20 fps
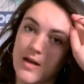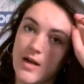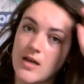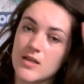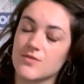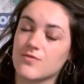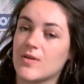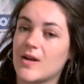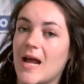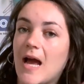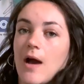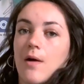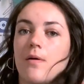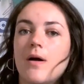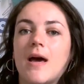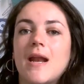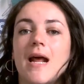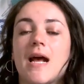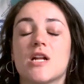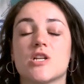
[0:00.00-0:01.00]
last for an hour,
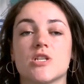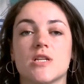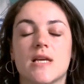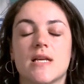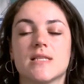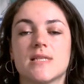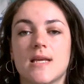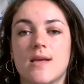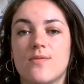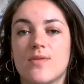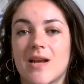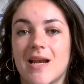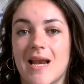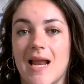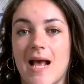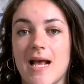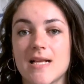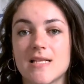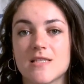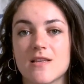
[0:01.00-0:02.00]
and actually it's even
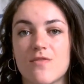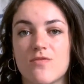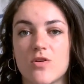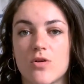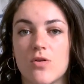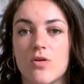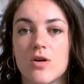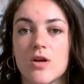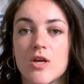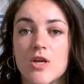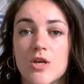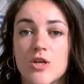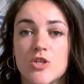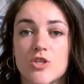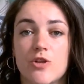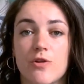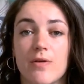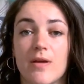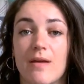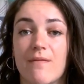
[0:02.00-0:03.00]
less if you're
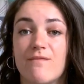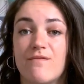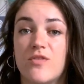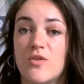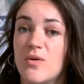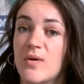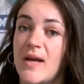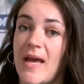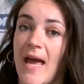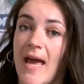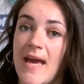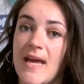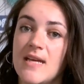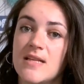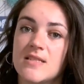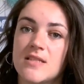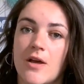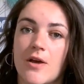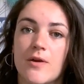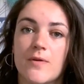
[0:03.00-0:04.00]
shooting in 4K.
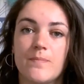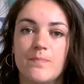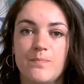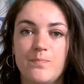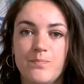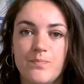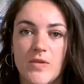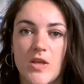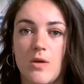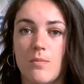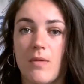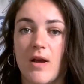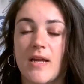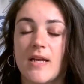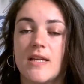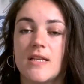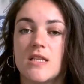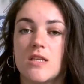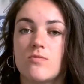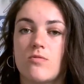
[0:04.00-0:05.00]
So you might
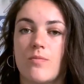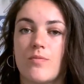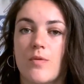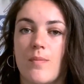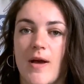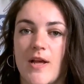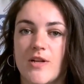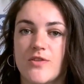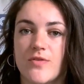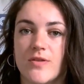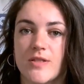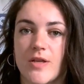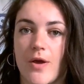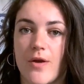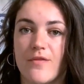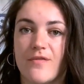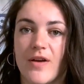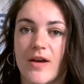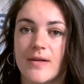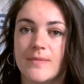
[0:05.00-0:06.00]
need to swap your batteries
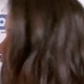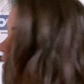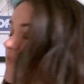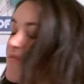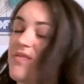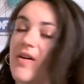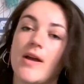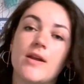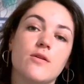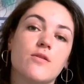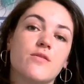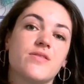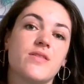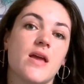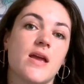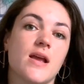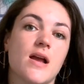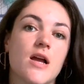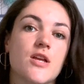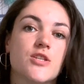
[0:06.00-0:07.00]
over. The final
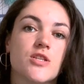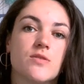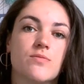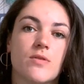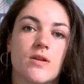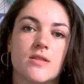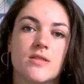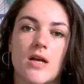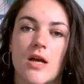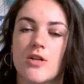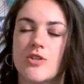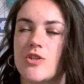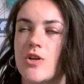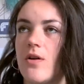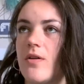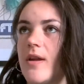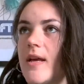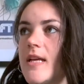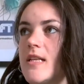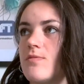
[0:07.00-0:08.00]
thing I just want to touch
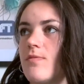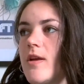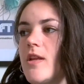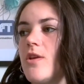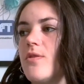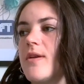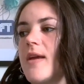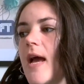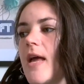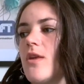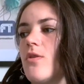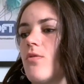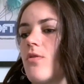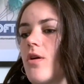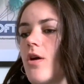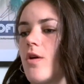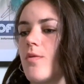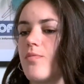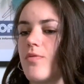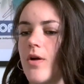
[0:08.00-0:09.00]
on is when you get your
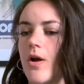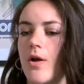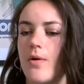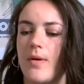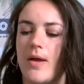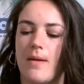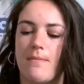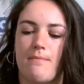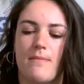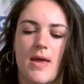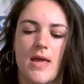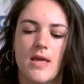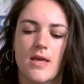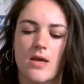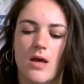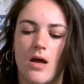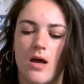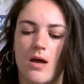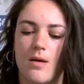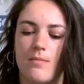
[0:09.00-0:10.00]
GoPro, it may
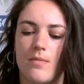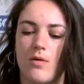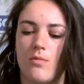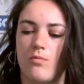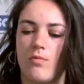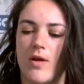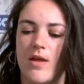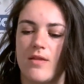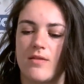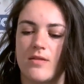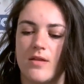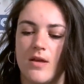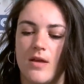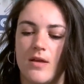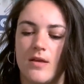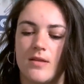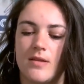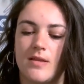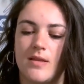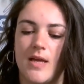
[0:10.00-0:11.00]
come with
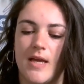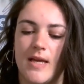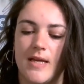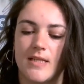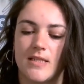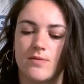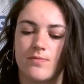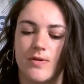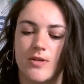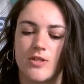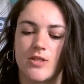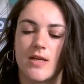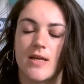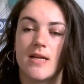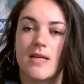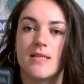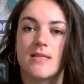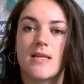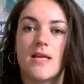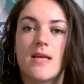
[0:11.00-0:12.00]
this, which
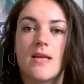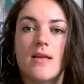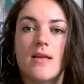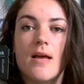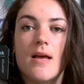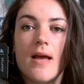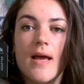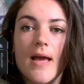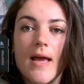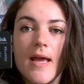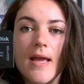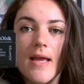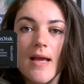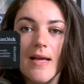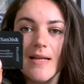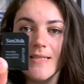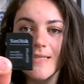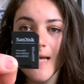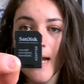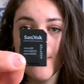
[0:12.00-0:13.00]
is a
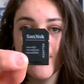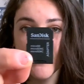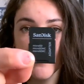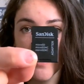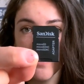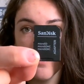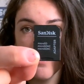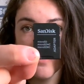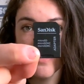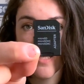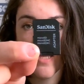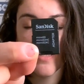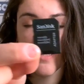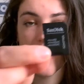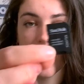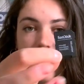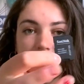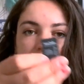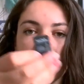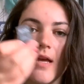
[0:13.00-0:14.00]
adapter. It looks like
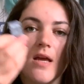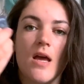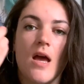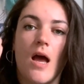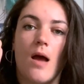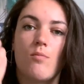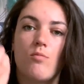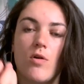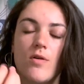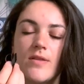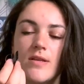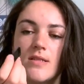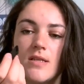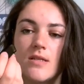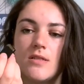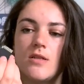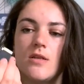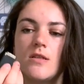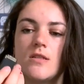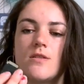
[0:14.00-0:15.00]
this, and what this
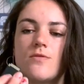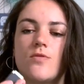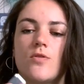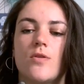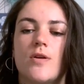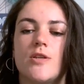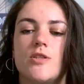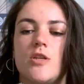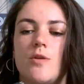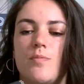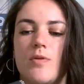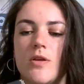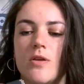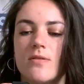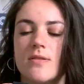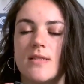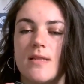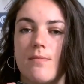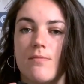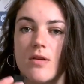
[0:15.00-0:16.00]
is used for is you put your
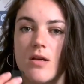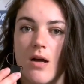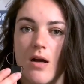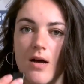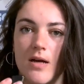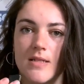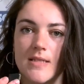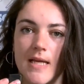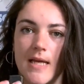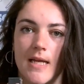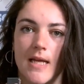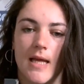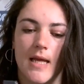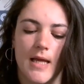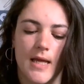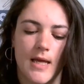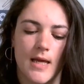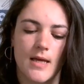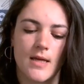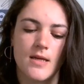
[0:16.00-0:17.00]
SIM card in
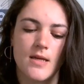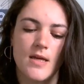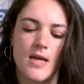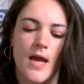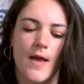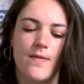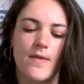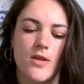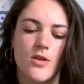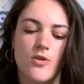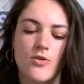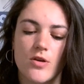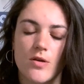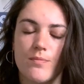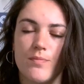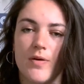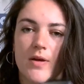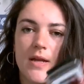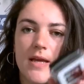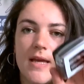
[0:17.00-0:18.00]
here, and then you can
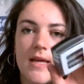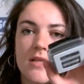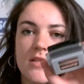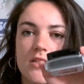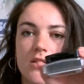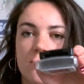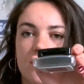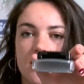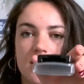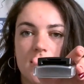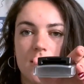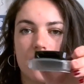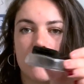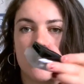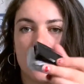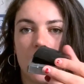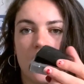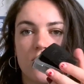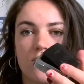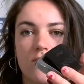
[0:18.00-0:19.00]
put it into a SIM
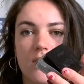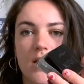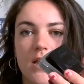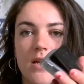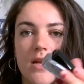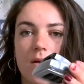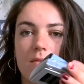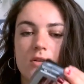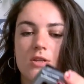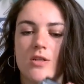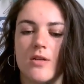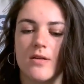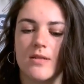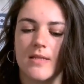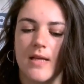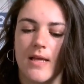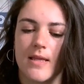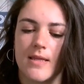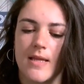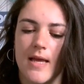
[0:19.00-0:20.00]
card reader, which looks
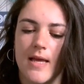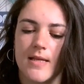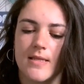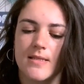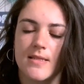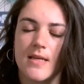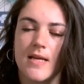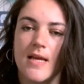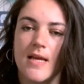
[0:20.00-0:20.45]
like this,